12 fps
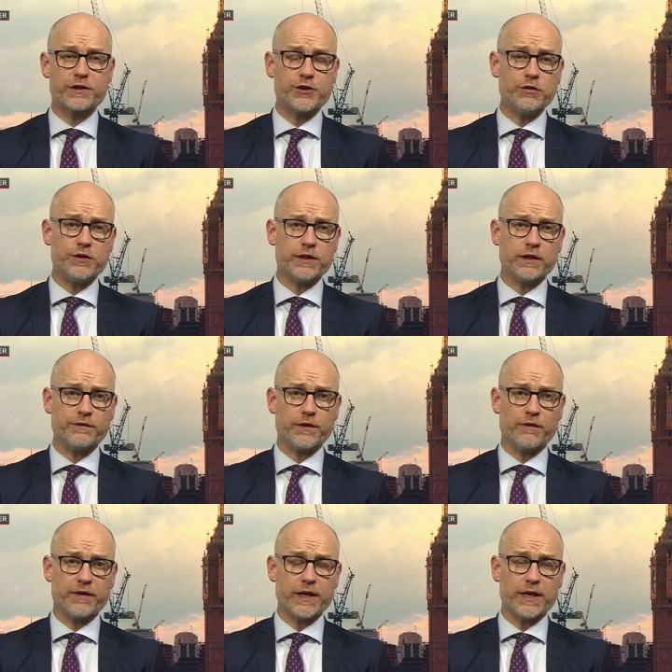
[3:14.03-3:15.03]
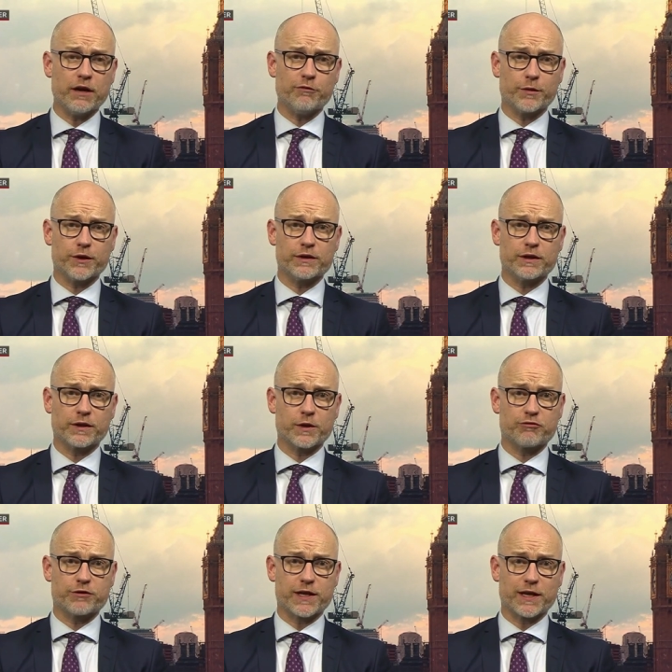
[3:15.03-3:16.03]
duty of, of, any government is the
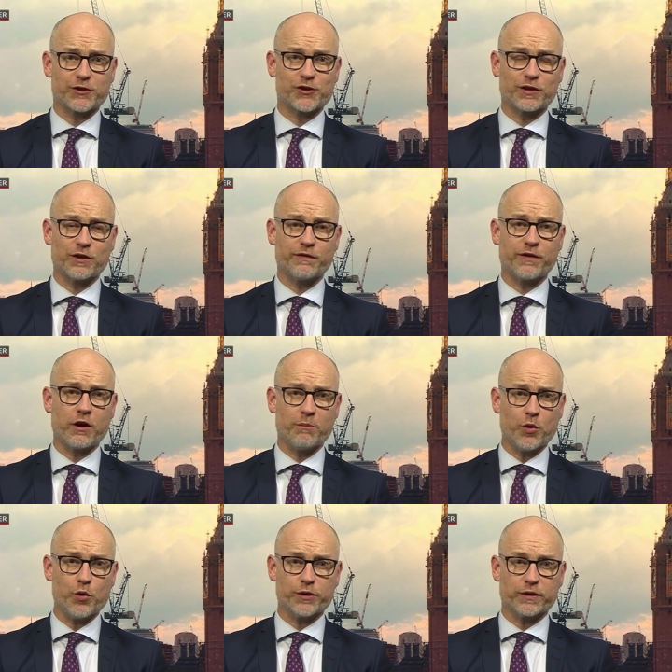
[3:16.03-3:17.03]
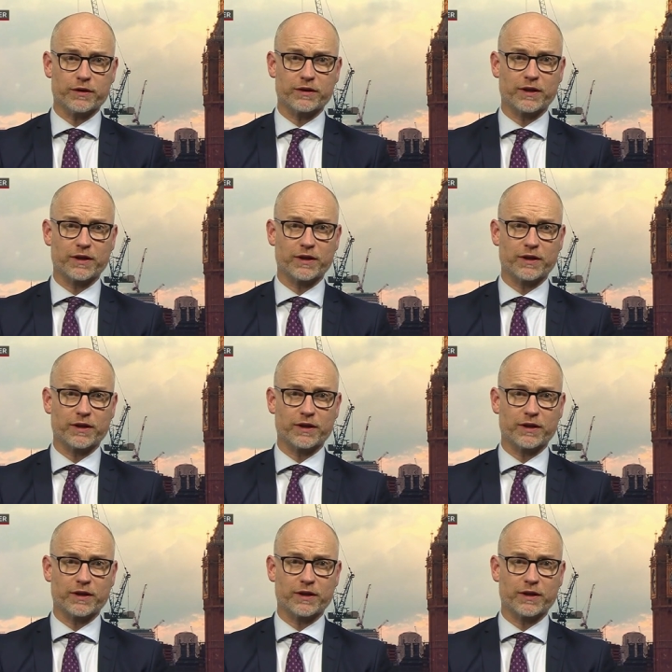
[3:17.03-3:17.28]
protection of our borders